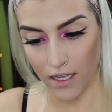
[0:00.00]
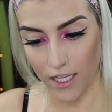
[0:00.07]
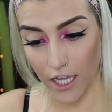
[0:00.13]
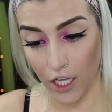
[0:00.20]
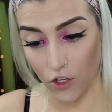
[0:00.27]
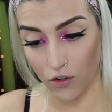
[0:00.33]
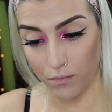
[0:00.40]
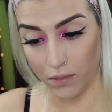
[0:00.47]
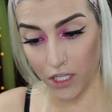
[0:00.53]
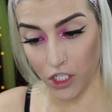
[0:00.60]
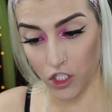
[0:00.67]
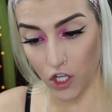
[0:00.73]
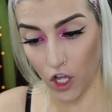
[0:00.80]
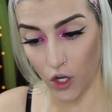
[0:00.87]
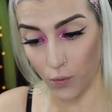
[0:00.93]
Get your
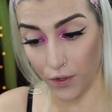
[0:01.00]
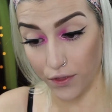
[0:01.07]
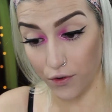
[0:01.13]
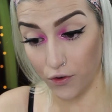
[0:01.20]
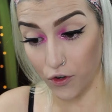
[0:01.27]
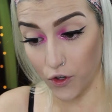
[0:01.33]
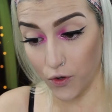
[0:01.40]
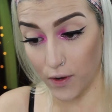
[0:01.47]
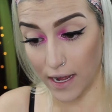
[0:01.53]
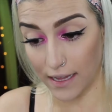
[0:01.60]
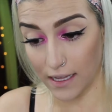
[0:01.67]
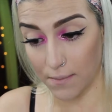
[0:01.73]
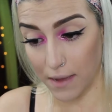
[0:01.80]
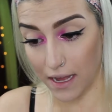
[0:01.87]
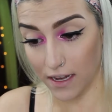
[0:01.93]
blush on with your new
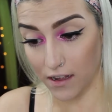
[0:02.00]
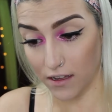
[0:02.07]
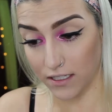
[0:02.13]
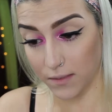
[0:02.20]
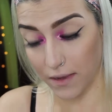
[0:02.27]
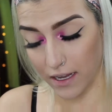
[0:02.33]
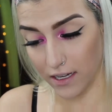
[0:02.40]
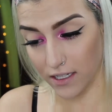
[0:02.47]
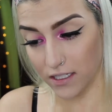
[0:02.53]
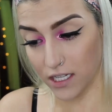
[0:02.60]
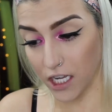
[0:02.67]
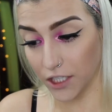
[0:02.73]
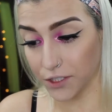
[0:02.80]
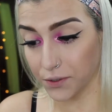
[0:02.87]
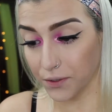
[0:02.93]
Alamar Cosmetics
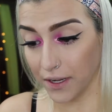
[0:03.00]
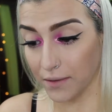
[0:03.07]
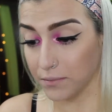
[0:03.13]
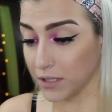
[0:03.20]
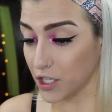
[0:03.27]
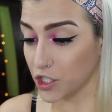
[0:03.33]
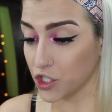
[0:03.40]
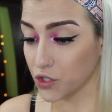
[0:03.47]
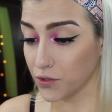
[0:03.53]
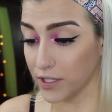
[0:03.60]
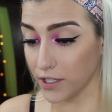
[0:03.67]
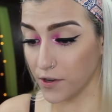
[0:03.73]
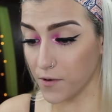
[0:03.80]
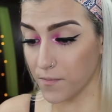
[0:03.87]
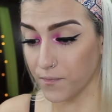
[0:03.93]
Colorete Blush
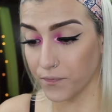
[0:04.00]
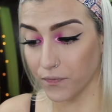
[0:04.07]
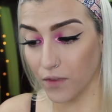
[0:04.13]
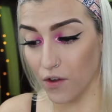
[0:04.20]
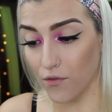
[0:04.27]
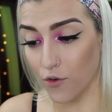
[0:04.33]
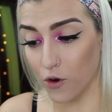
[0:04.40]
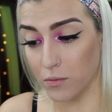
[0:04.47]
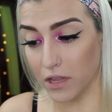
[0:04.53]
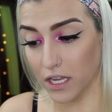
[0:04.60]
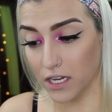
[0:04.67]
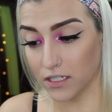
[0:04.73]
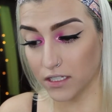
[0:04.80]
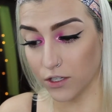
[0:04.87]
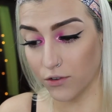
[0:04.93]
Trio.
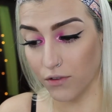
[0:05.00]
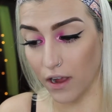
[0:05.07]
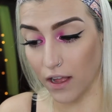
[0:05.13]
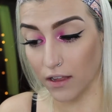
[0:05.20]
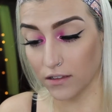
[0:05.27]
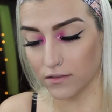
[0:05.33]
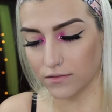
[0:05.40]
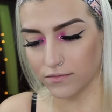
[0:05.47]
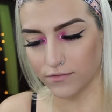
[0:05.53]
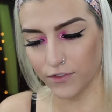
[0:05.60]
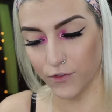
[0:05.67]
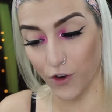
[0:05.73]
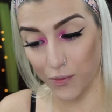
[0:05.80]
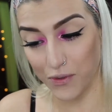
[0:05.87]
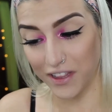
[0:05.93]
Formulated to glide
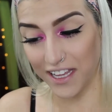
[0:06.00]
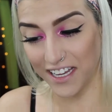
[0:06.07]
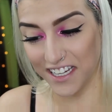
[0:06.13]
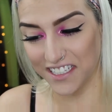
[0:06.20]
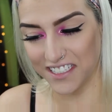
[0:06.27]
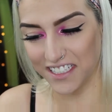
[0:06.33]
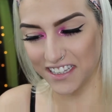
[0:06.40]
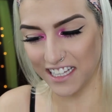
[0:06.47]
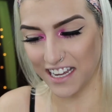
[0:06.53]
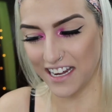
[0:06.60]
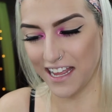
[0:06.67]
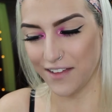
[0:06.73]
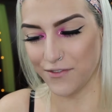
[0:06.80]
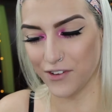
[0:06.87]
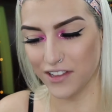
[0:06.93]

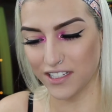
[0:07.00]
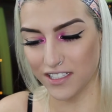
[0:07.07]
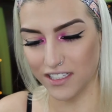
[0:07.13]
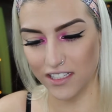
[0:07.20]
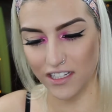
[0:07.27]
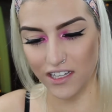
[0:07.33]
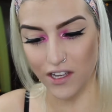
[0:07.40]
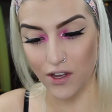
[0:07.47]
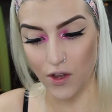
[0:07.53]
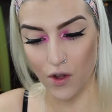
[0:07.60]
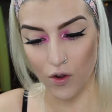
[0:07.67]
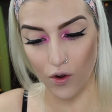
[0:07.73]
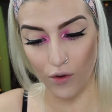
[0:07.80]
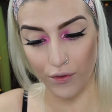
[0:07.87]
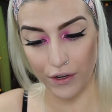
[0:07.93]
effortlessly
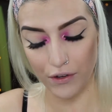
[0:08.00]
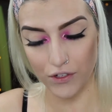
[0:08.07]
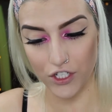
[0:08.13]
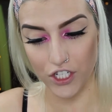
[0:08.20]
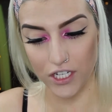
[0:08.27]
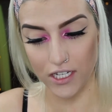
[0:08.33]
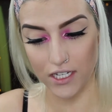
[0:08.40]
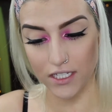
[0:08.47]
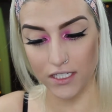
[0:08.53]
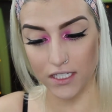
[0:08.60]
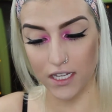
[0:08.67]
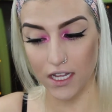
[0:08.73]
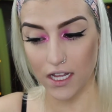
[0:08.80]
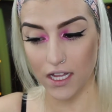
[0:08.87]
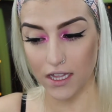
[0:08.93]
over your cheeks,
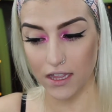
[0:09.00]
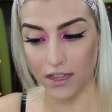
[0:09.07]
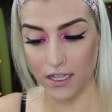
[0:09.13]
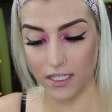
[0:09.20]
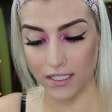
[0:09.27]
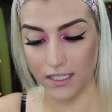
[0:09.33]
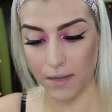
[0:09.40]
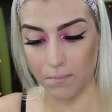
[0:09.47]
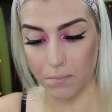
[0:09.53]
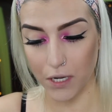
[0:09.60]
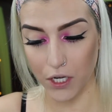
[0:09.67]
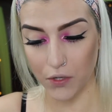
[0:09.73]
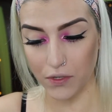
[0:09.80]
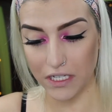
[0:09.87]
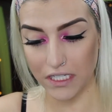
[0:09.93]
this
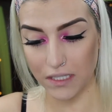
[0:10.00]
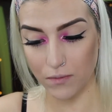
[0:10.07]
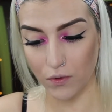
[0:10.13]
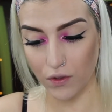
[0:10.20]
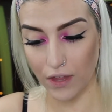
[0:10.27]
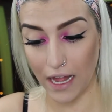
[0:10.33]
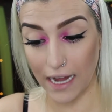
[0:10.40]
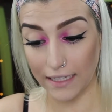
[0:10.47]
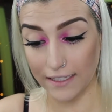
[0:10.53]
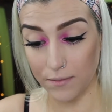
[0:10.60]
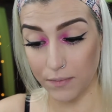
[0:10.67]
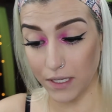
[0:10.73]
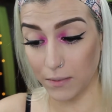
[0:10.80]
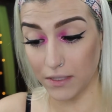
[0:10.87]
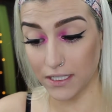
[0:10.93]
buttery smooth, highly
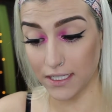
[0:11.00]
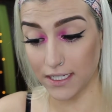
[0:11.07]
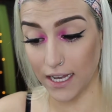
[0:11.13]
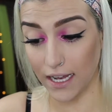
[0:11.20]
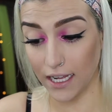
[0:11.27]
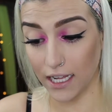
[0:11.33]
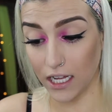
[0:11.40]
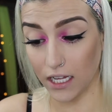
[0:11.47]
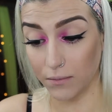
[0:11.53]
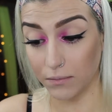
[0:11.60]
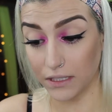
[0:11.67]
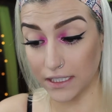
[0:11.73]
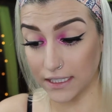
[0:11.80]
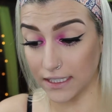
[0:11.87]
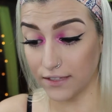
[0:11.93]
pigmented, and
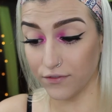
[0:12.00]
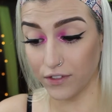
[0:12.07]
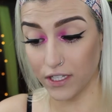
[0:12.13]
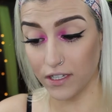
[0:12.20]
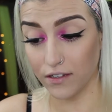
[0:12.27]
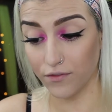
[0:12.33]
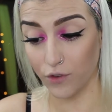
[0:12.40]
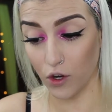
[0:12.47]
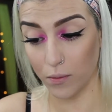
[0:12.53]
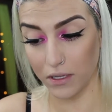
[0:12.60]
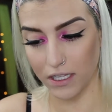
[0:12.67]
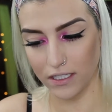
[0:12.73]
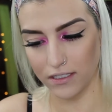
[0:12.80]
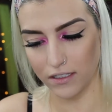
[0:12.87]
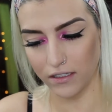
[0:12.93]
completely vegan
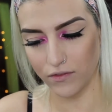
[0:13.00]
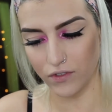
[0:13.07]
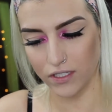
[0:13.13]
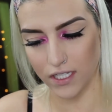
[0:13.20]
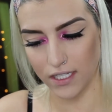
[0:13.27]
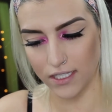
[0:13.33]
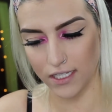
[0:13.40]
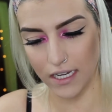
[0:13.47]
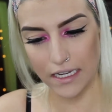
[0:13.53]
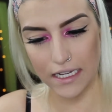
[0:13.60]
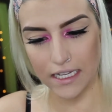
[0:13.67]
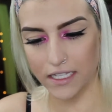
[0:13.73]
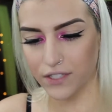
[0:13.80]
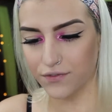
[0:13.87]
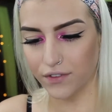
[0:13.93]
formula delivers a
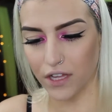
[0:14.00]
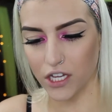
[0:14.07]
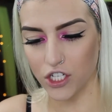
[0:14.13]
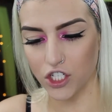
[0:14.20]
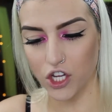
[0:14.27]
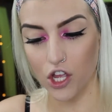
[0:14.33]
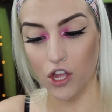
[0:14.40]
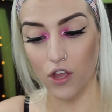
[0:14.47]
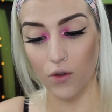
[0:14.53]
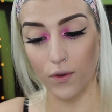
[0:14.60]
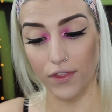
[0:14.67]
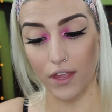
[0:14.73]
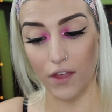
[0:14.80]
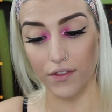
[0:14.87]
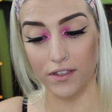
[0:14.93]
sun-kissed flush
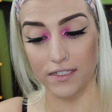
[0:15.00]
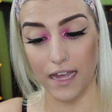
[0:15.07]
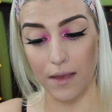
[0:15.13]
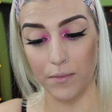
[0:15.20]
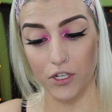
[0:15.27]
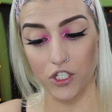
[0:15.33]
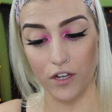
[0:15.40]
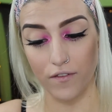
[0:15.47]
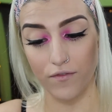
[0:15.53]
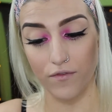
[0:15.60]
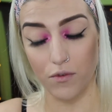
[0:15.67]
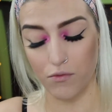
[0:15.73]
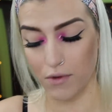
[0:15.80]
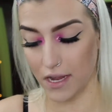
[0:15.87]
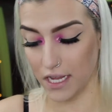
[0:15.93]
without the damage of
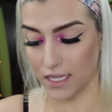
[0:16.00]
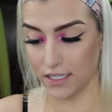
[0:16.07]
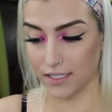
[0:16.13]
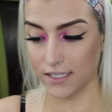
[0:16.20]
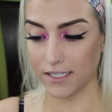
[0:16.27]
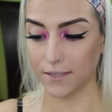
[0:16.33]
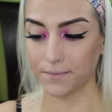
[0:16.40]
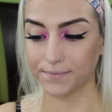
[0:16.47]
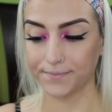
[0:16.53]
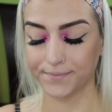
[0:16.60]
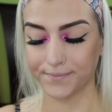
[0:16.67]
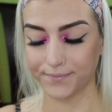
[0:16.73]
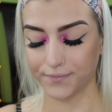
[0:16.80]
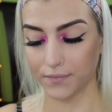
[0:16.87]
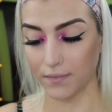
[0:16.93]
the rays.
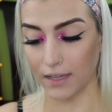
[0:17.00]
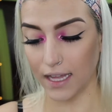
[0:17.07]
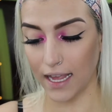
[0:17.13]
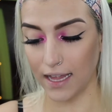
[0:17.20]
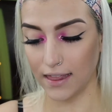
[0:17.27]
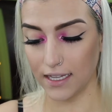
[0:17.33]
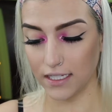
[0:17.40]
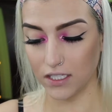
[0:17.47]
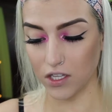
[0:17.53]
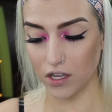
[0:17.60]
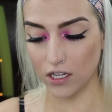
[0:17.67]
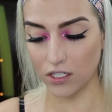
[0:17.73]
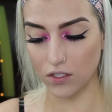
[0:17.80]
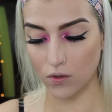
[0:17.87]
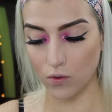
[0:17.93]
And this
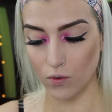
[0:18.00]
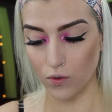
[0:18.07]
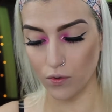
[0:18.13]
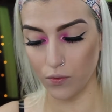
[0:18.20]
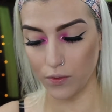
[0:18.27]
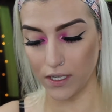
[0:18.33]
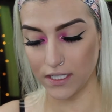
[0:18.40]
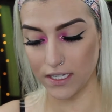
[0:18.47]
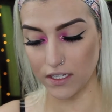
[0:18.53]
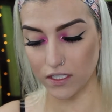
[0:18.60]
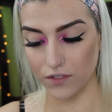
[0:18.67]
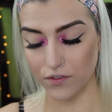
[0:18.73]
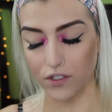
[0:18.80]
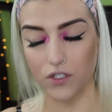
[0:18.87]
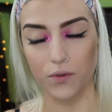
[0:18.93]
on its own
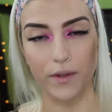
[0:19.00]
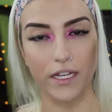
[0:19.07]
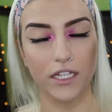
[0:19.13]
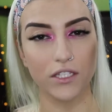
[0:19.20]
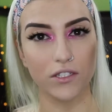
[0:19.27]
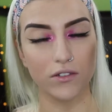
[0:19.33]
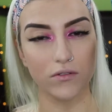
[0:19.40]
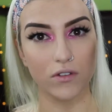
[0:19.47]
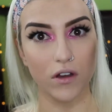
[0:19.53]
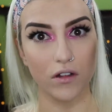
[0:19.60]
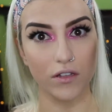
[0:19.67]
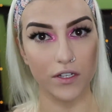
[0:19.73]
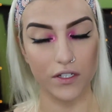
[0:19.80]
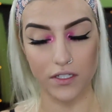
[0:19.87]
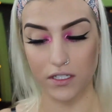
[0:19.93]
retails for
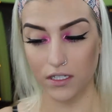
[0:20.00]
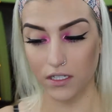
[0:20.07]
$22.